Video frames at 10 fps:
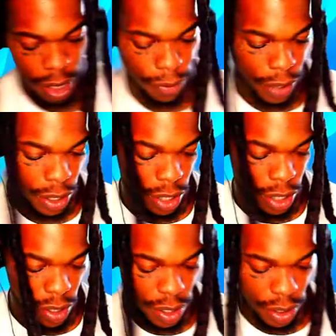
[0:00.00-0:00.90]
if it
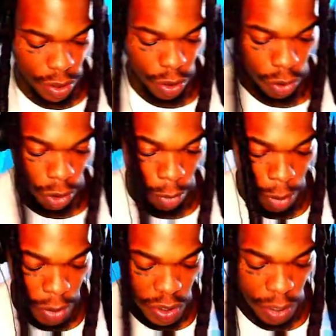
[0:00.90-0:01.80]
doesn't, or
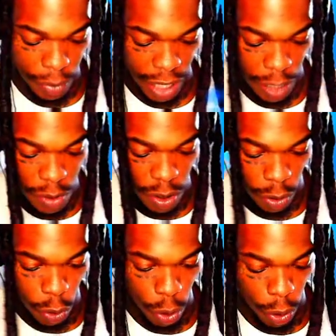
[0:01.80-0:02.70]
maybe sometimes
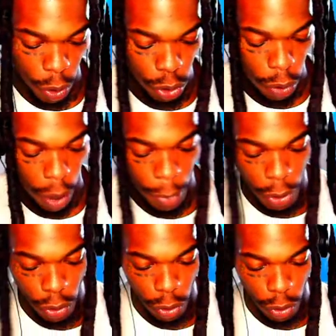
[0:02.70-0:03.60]
quick on the go, I'll be on
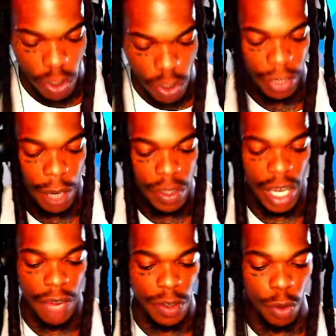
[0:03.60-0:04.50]
the road sometimes and I
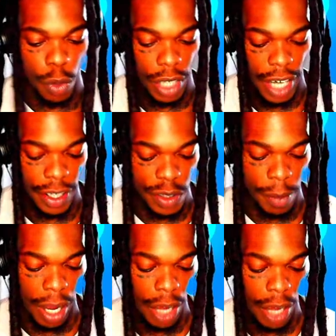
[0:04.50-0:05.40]
have some quick ideas
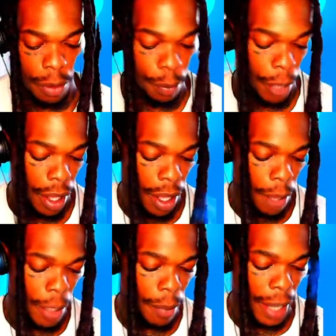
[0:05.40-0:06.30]
about how to
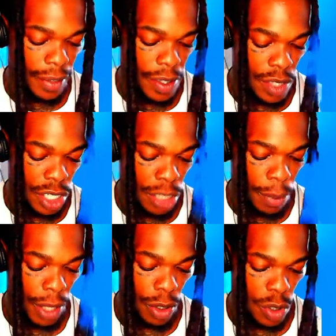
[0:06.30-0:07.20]
make my TCG
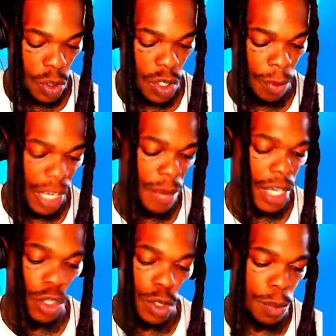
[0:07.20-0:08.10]
better. So sometimes I
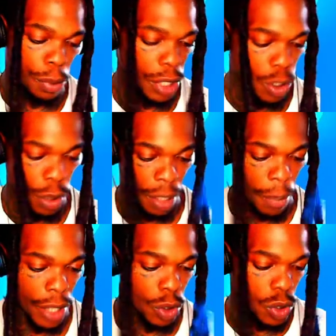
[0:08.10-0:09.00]
just put it quick in my
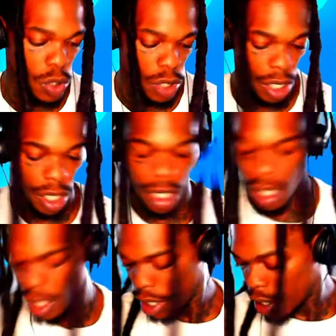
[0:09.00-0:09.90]
notes.
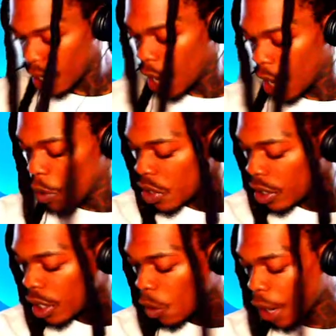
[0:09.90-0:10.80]
Always the
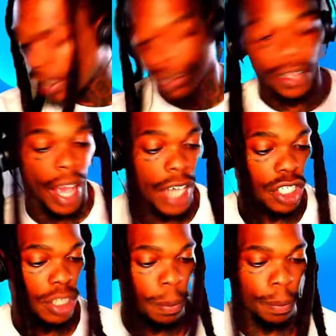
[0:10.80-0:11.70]
day where I need to
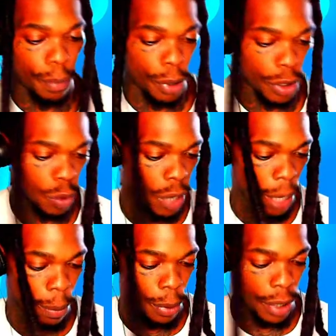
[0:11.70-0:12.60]
actually put what I
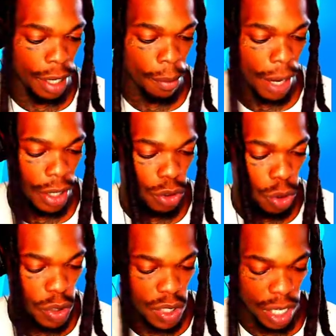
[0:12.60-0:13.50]
put in my
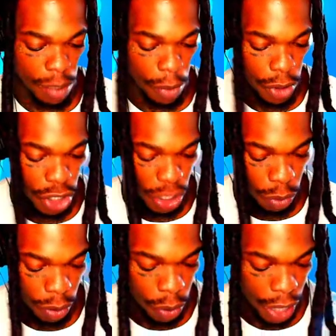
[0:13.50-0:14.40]
notes and merge it
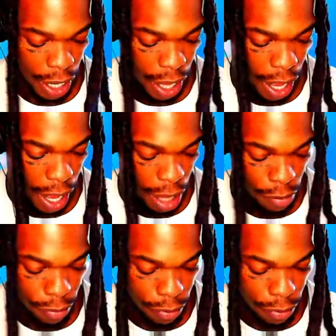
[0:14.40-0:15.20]
with what I have